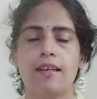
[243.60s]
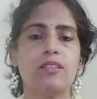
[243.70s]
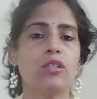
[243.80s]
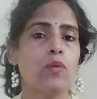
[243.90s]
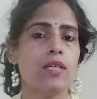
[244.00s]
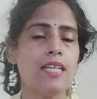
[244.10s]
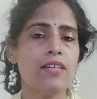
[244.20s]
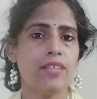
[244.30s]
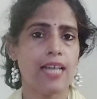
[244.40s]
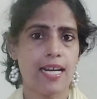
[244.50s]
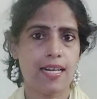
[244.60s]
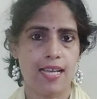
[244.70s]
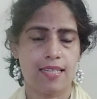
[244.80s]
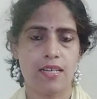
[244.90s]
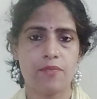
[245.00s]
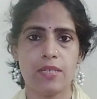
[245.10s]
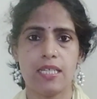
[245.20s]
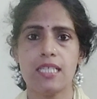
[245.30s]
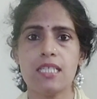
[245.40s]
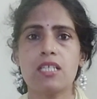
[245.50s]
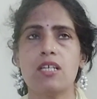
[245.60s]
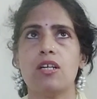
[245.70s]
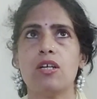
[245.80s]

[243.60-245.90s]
Now the quiz that we had last time is,